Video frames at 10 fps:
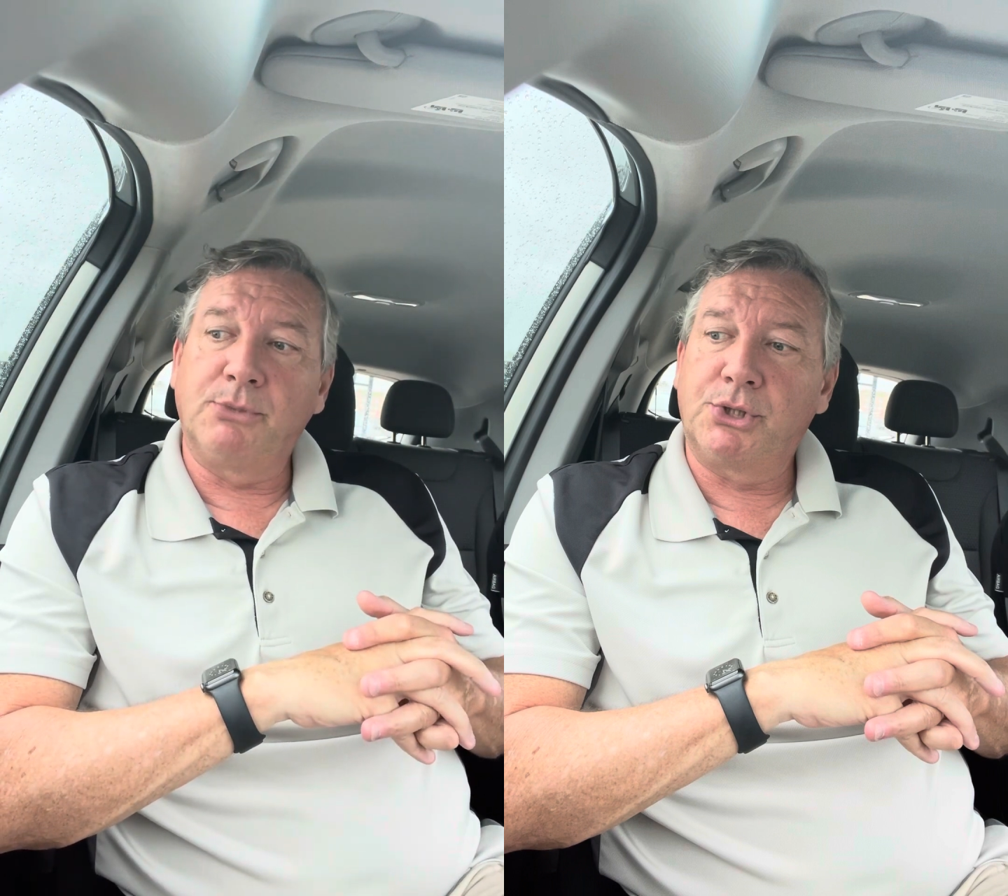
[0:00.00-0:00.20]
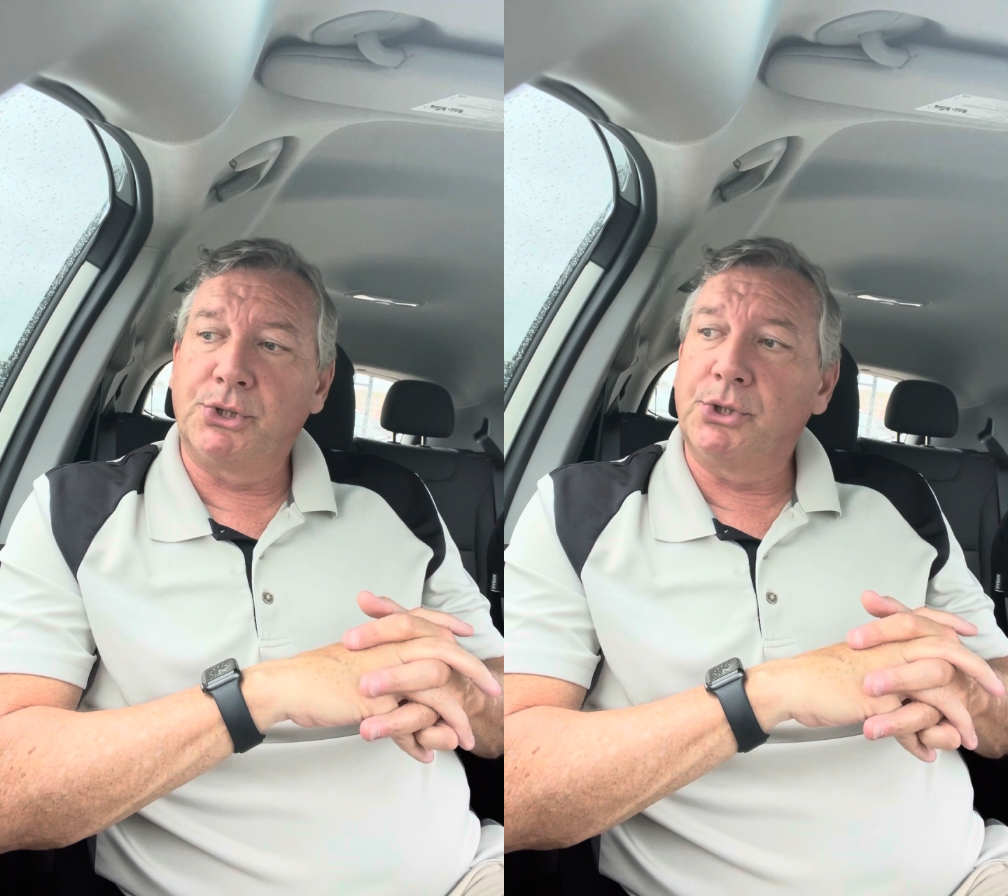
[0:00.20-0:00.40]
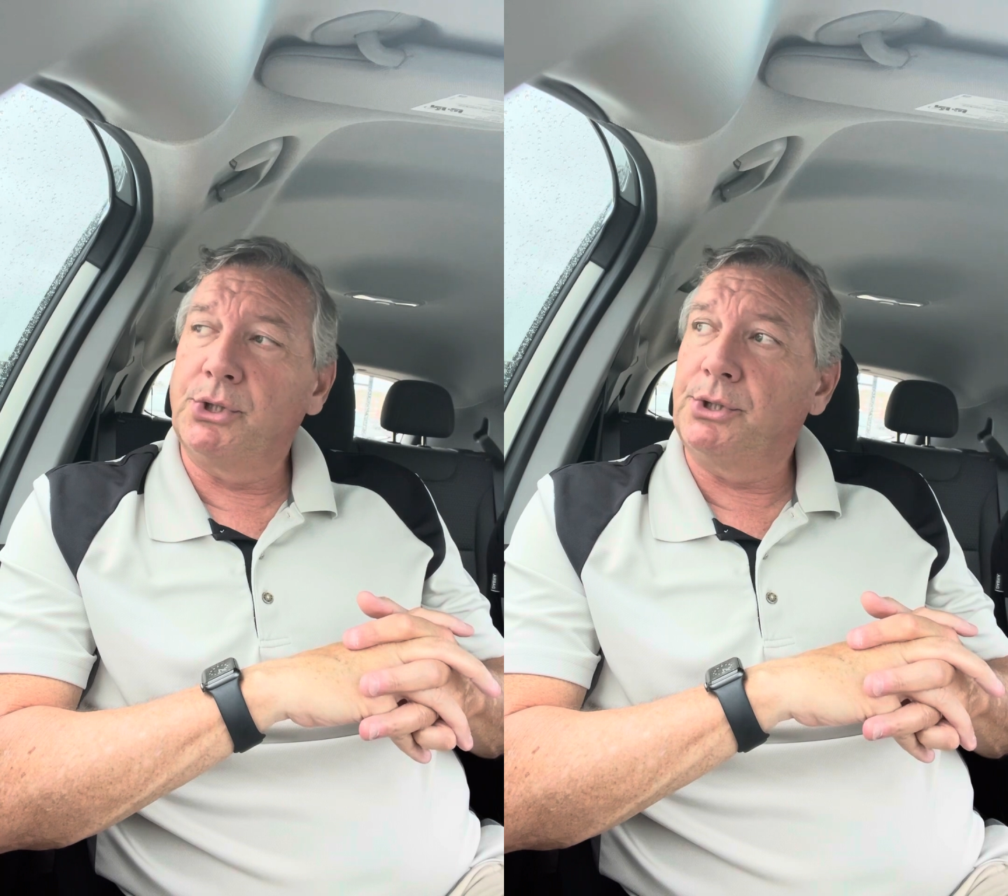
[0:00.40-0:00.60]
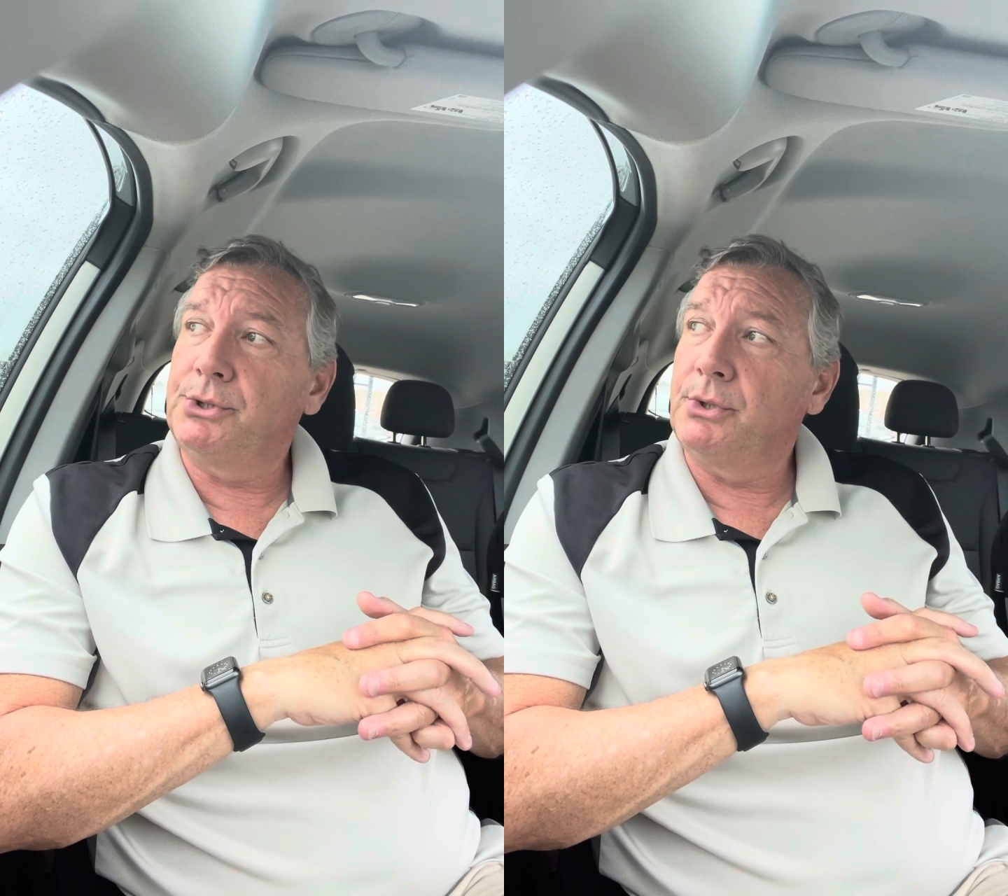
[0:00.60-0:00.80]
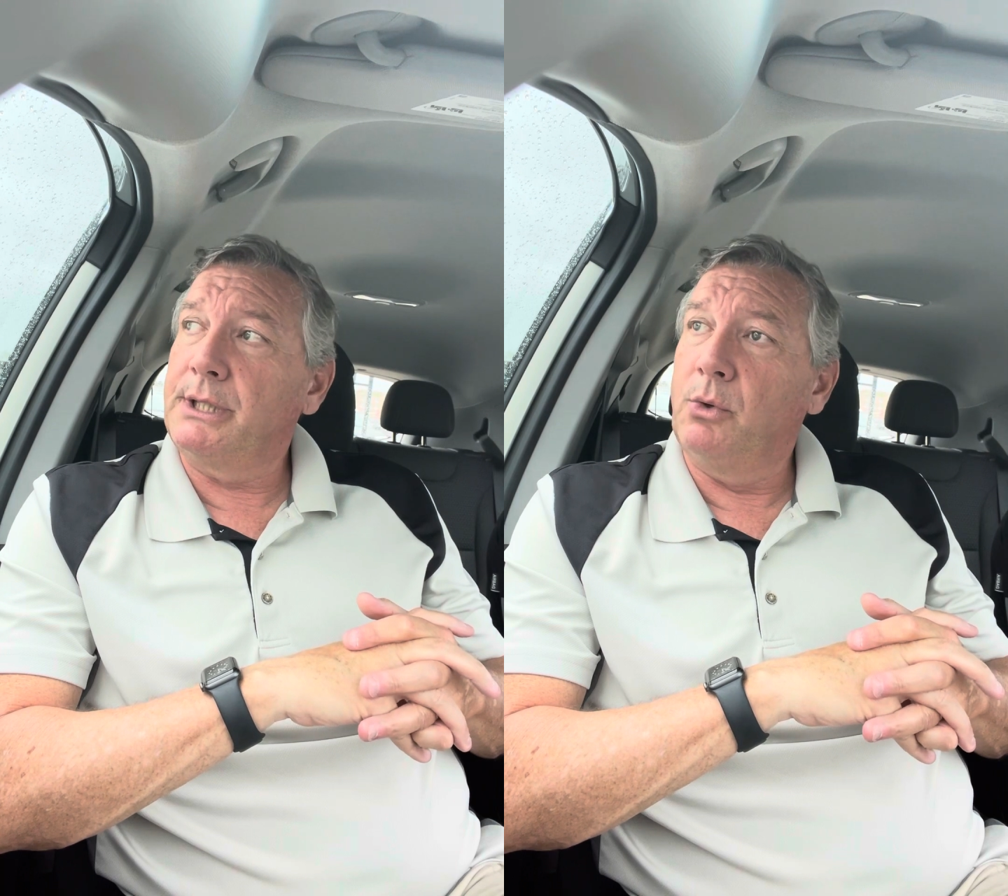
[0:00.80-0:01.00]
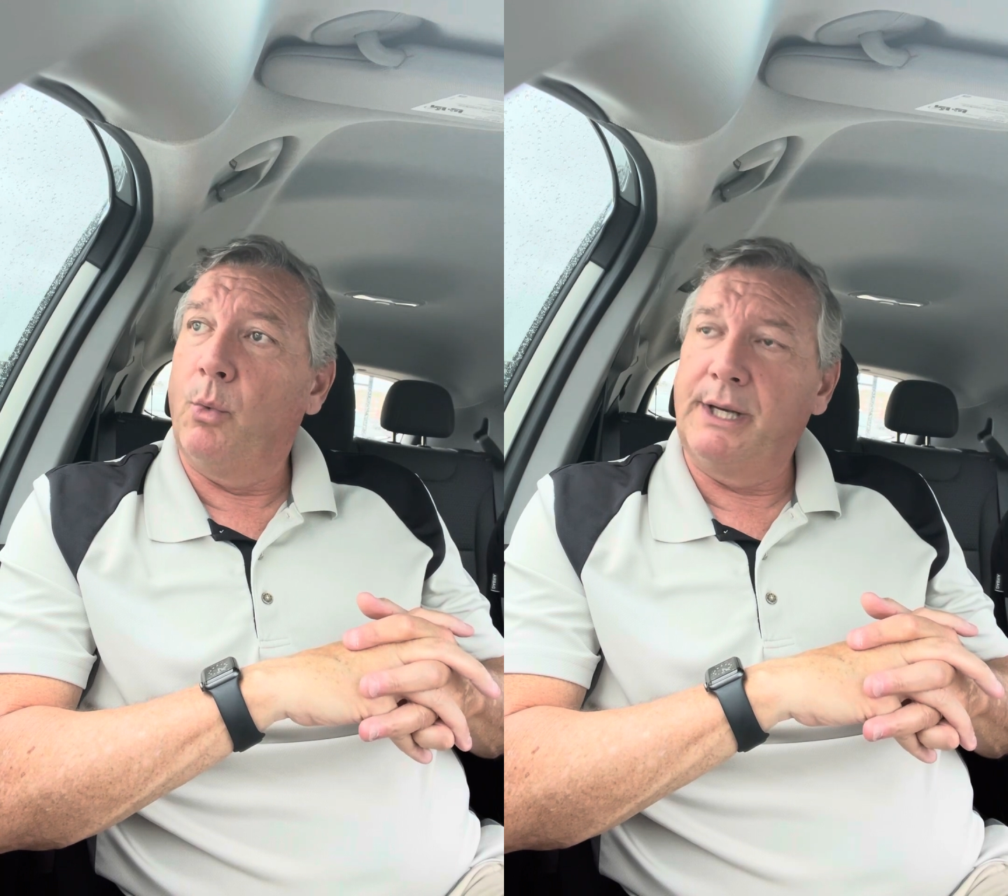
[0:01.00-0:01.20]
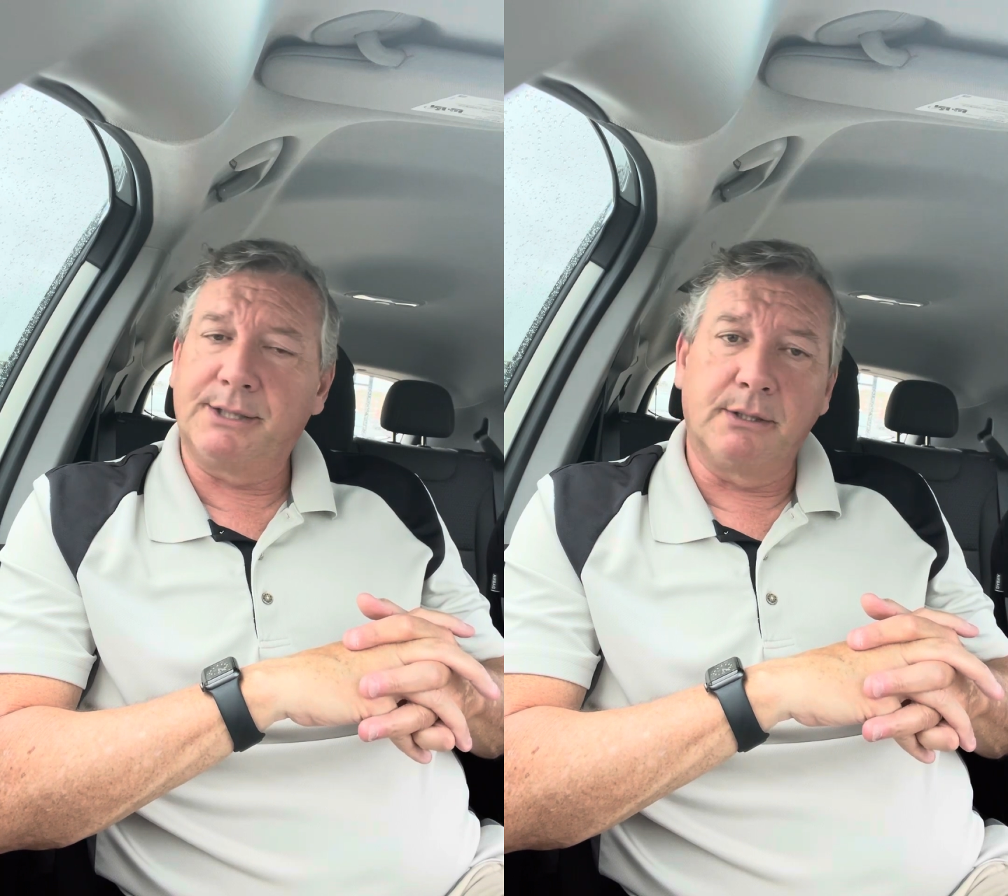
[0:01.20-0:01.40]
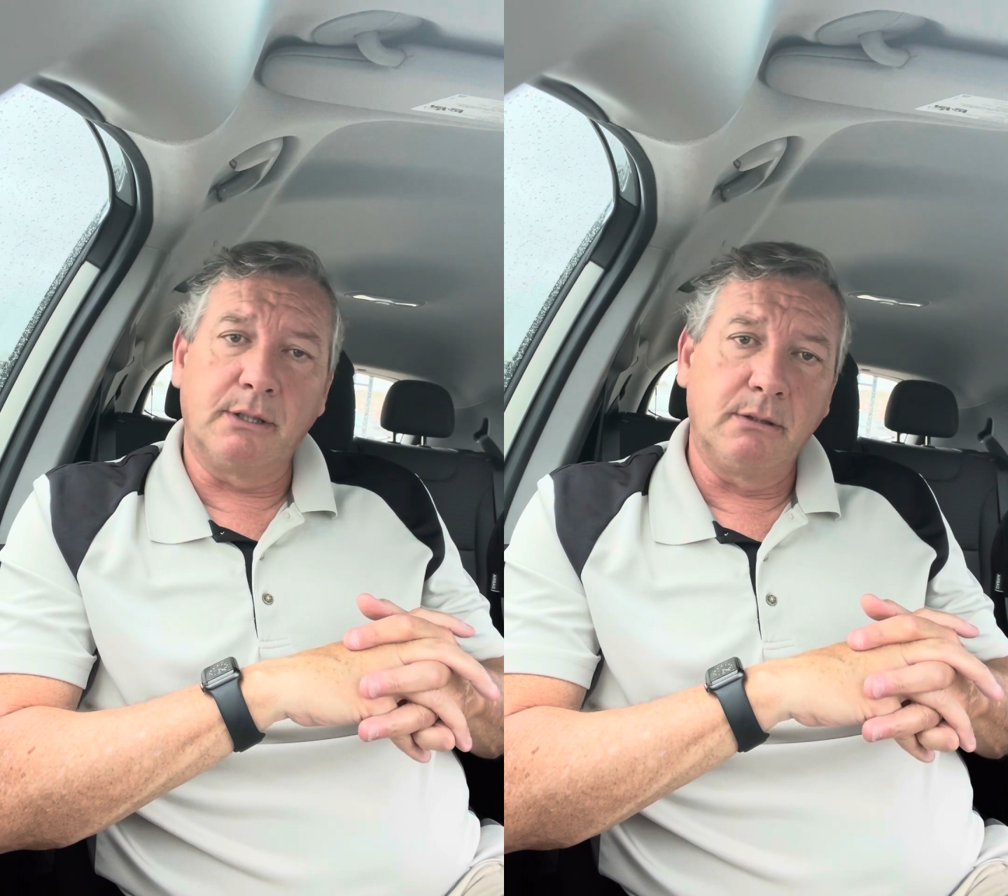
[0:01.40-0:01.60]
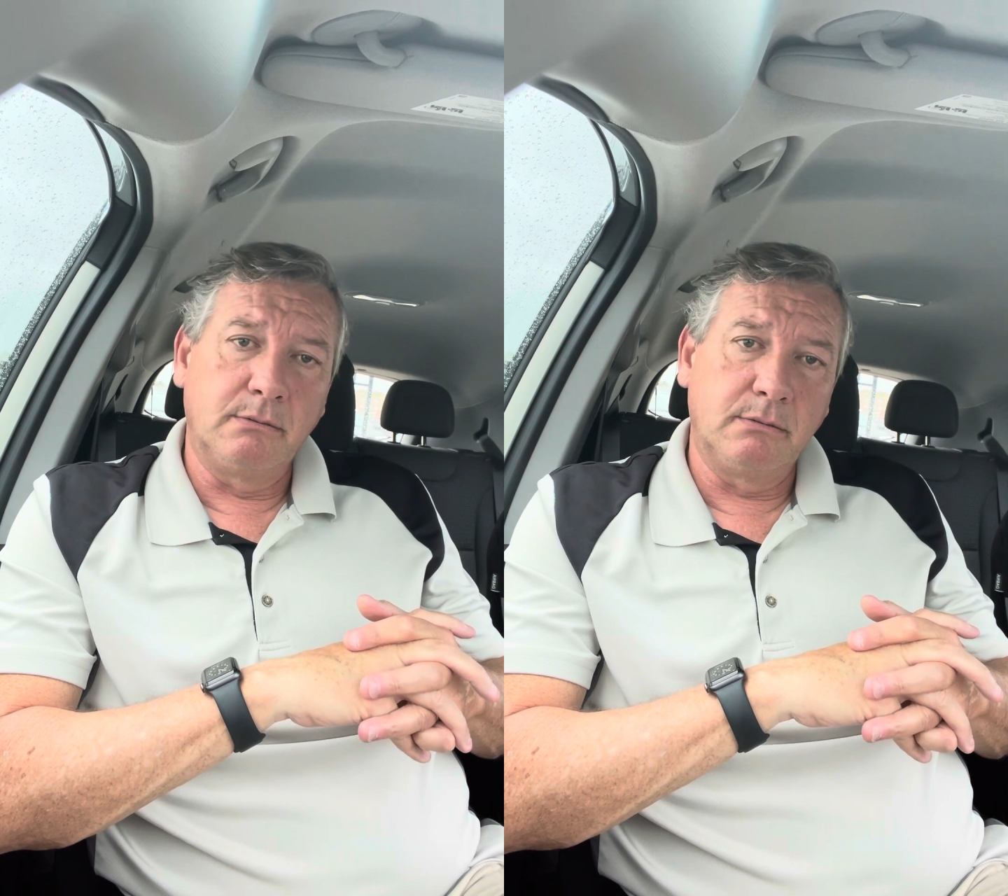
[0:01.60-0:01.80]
sure during the winter,